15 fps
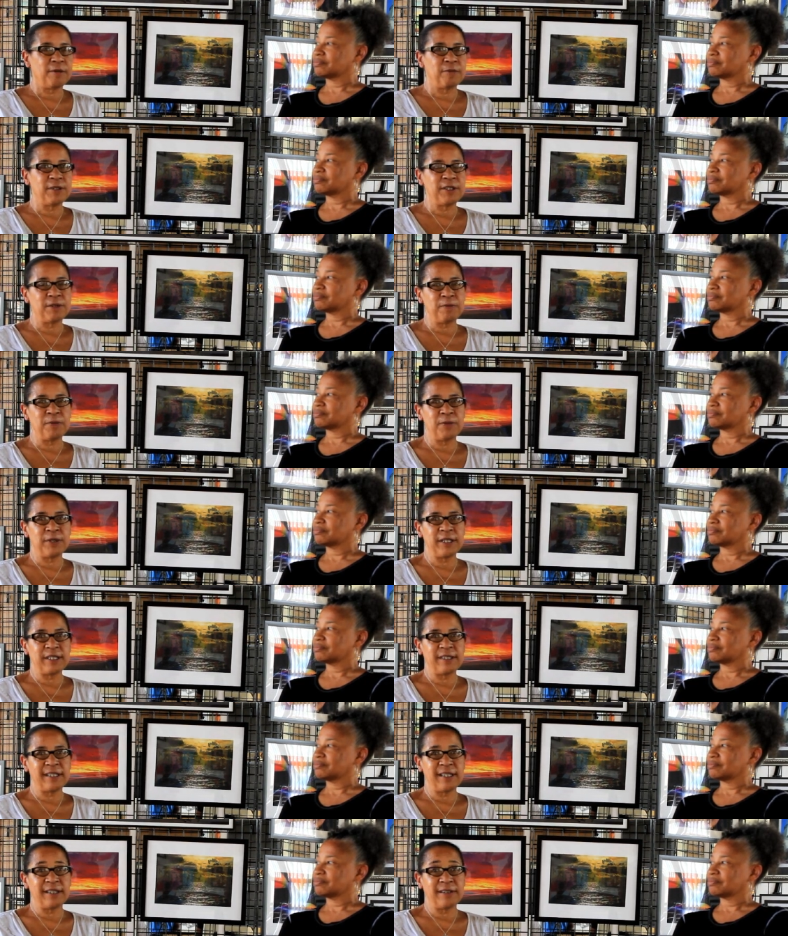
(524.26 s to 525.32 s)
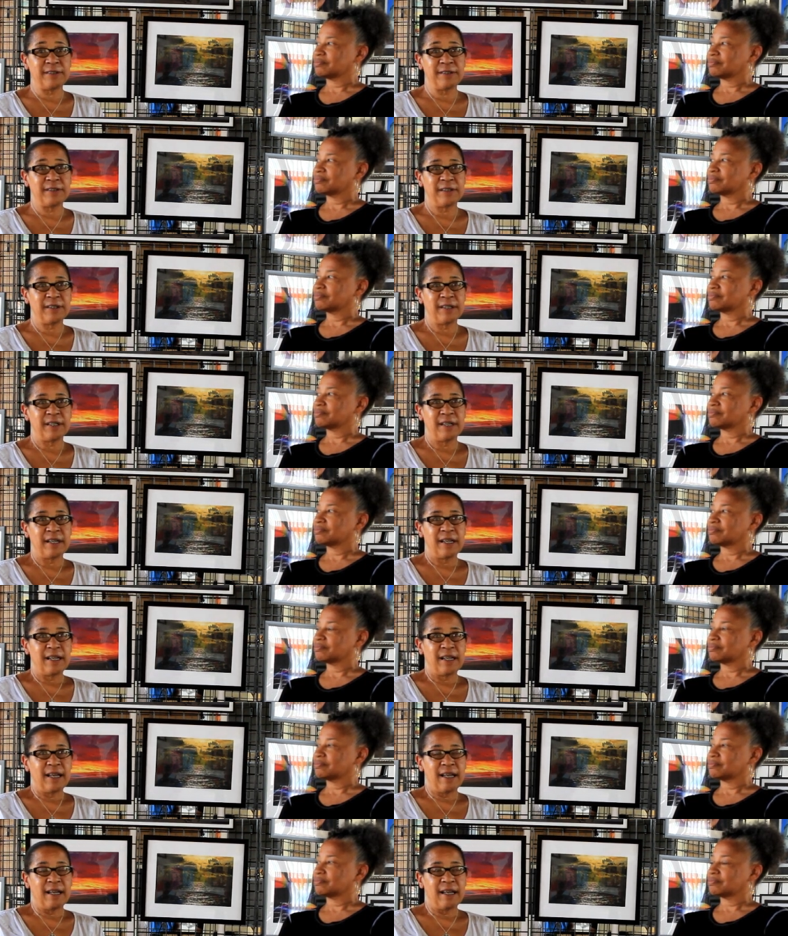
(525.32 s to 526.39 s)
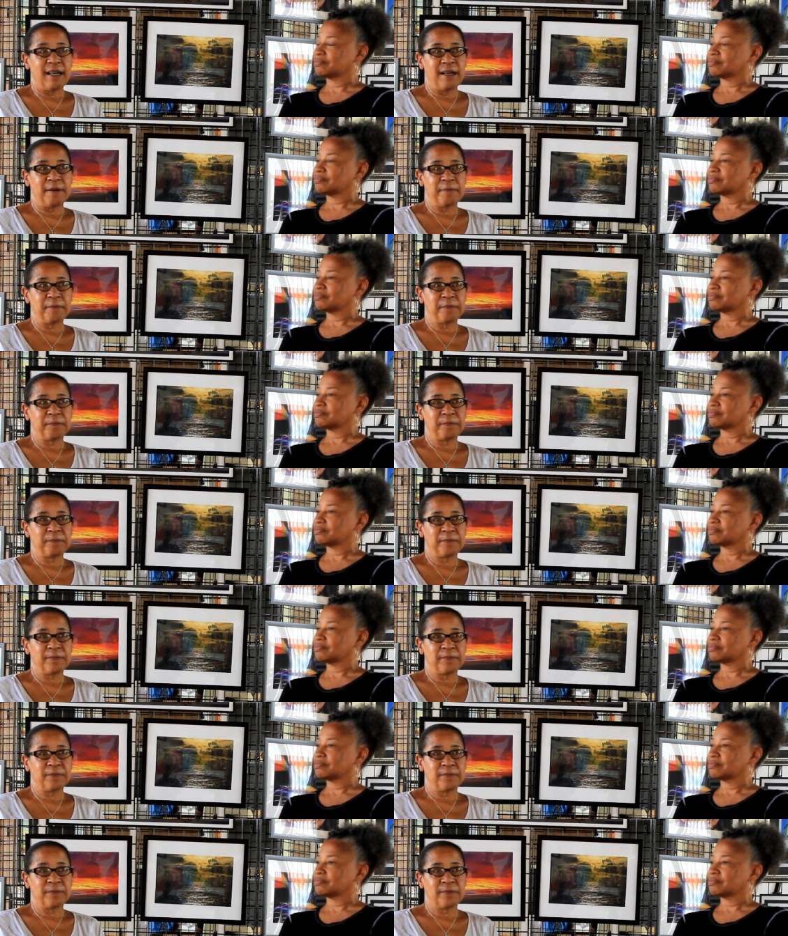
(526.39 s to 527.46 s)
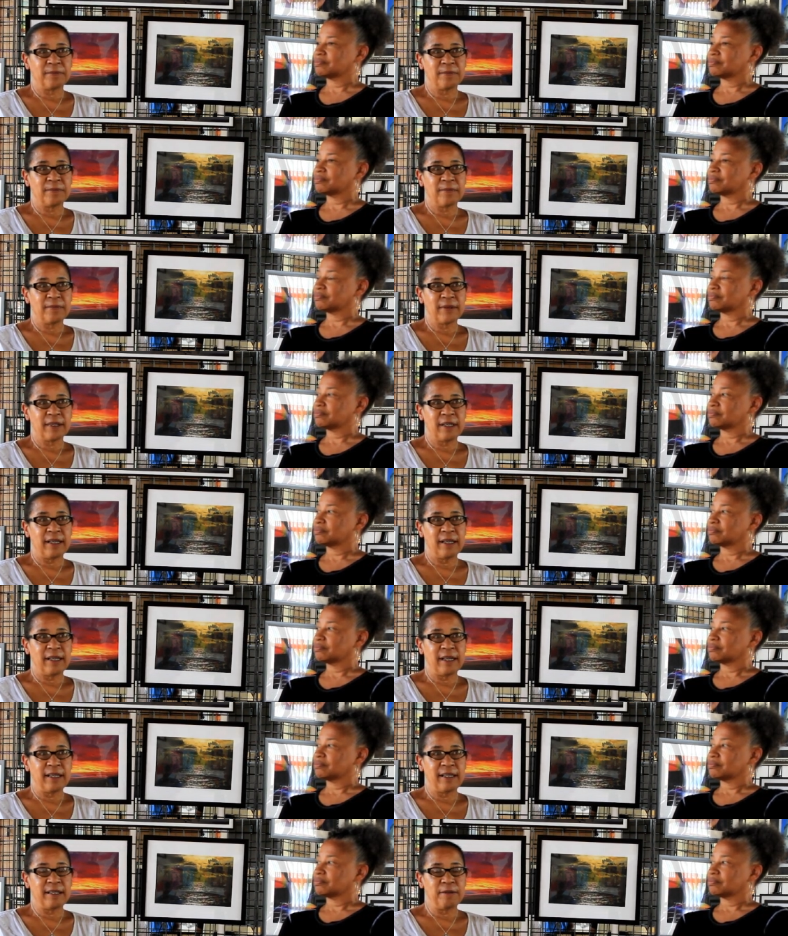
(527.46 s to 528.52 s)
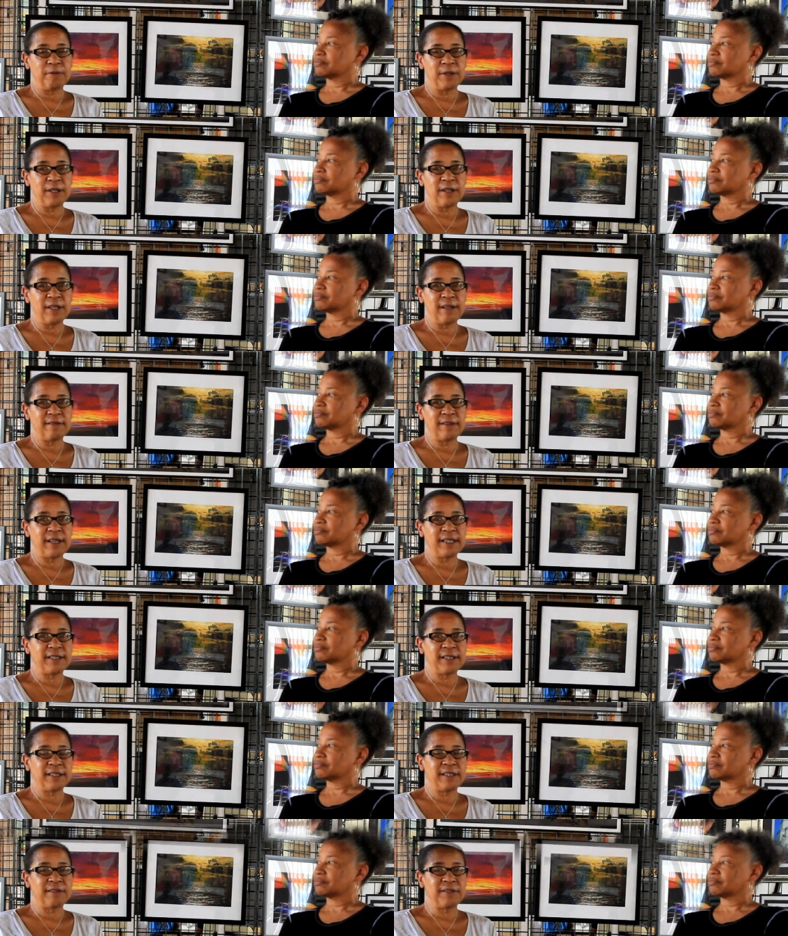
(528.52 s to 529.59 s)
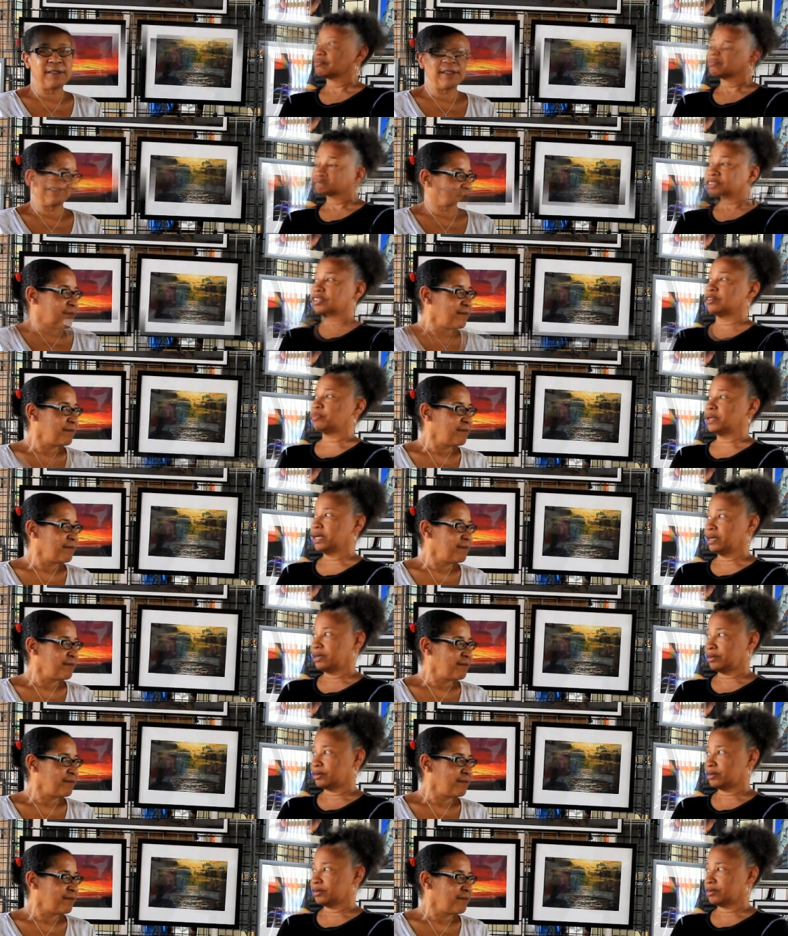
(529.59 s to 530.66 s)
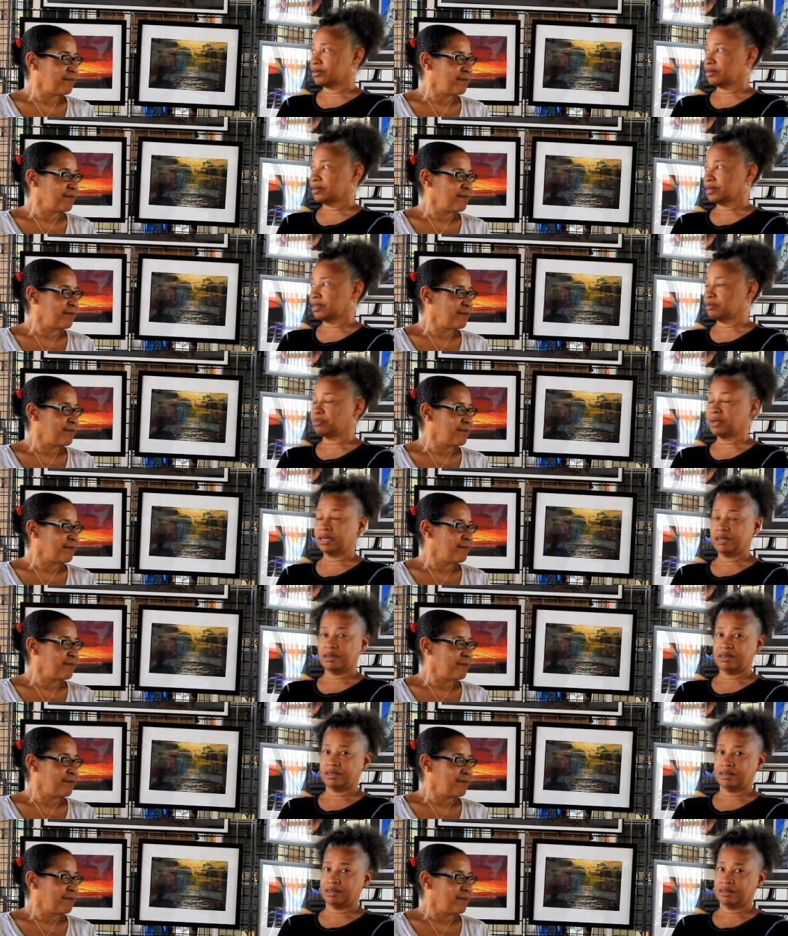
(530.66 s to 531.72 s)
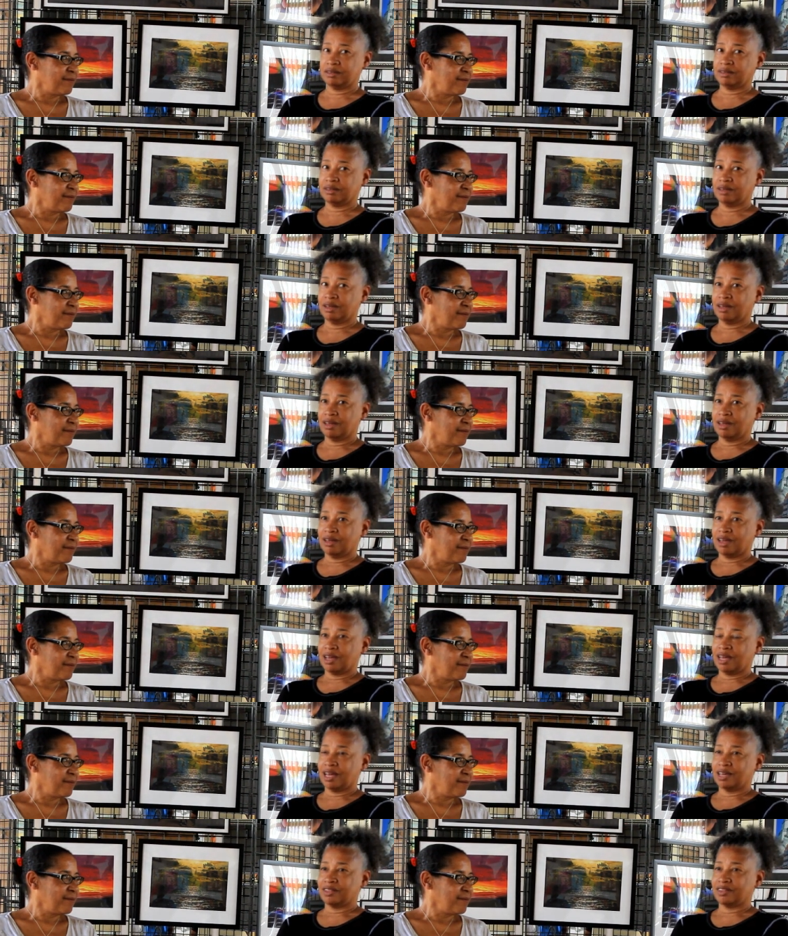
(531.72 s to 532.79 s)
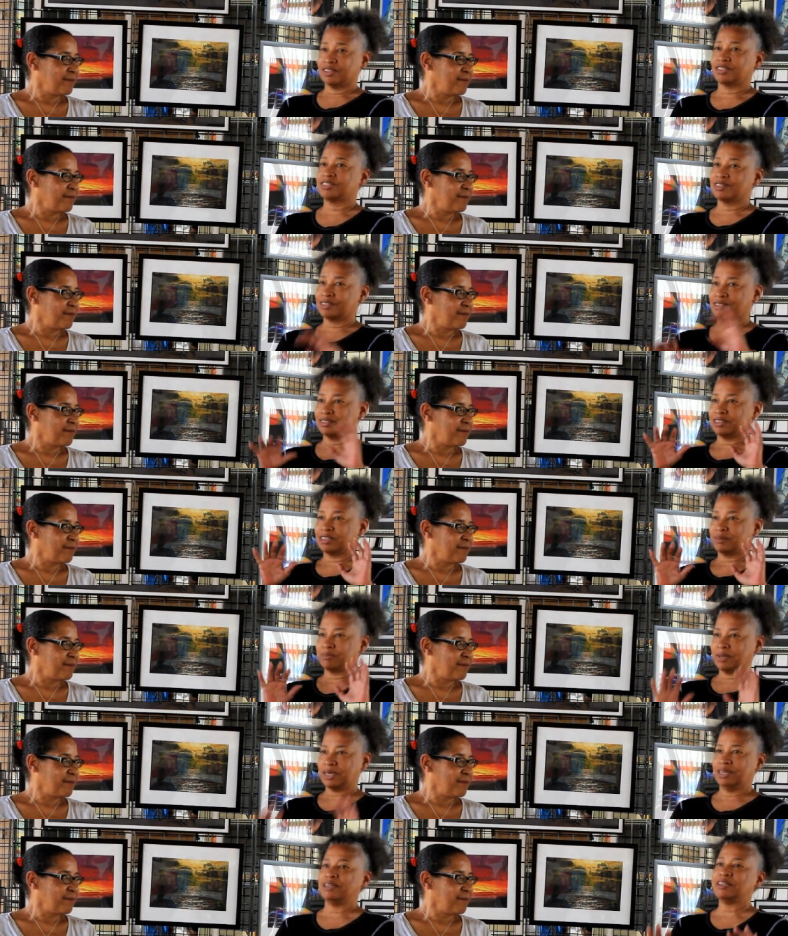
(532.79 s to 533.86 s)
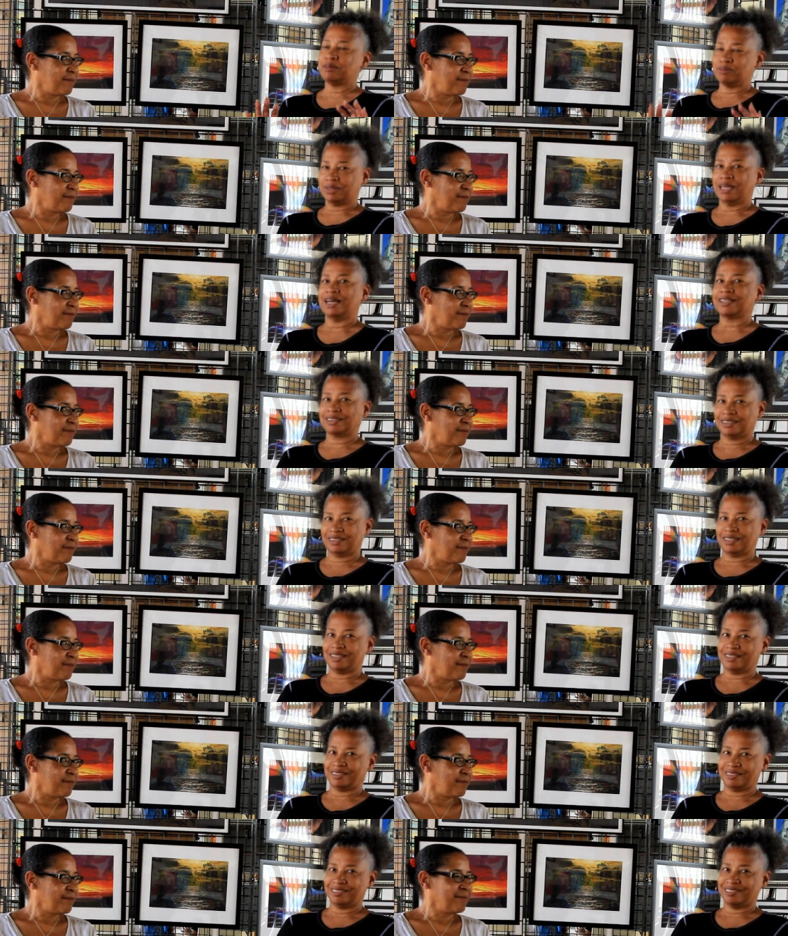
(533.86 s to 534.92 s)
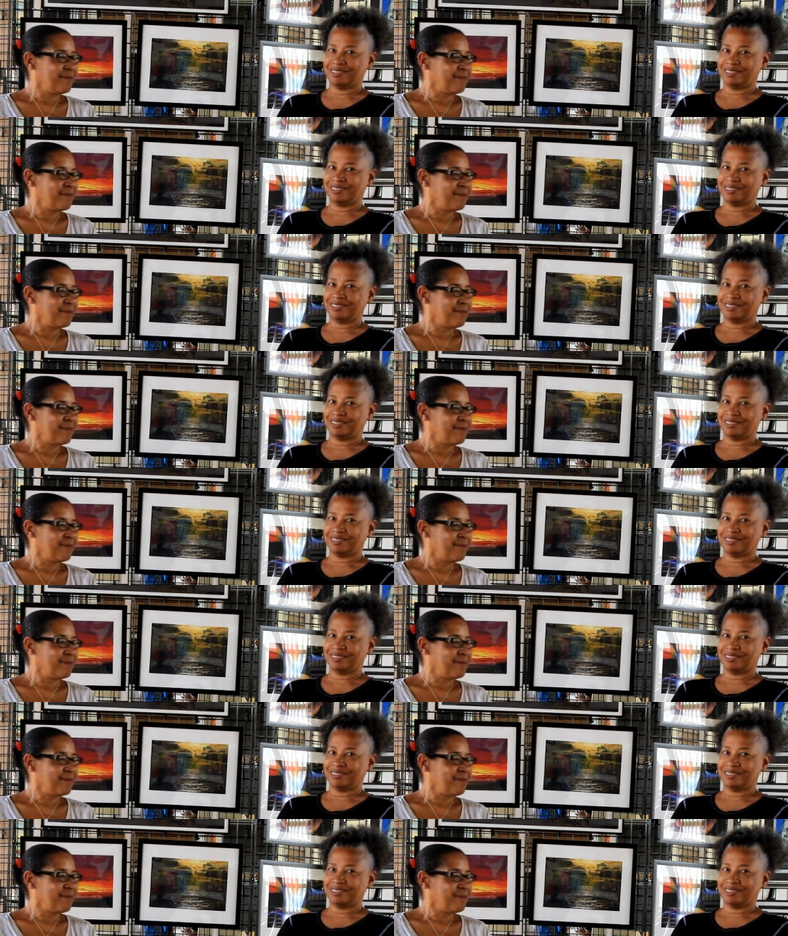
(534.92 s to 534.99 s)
Speaker 1: that we support each other. Um, and I think we all have lots of gifts As to
Speaker 2: share. a painter and painting, there's nothing like painting black skin